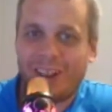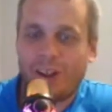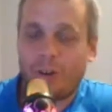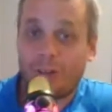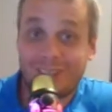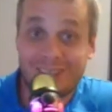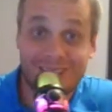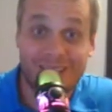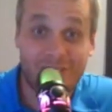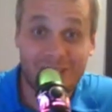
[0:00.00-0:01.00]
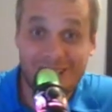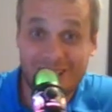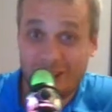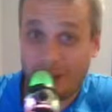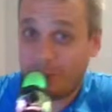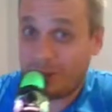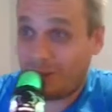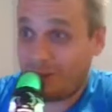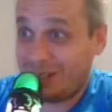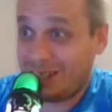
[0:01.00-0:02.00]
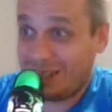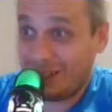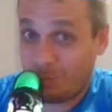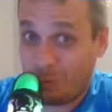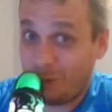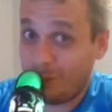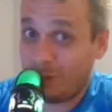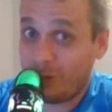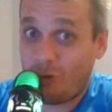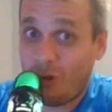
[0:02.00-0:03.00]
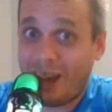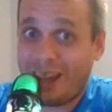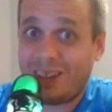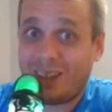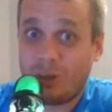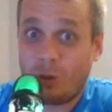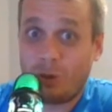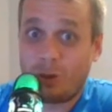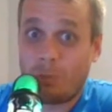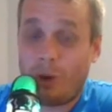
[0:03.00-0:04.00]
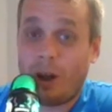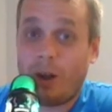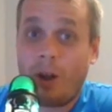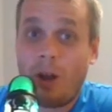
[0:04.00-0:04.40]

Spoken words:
or 17, chapter 17 is pretty much right at that 2/3 spot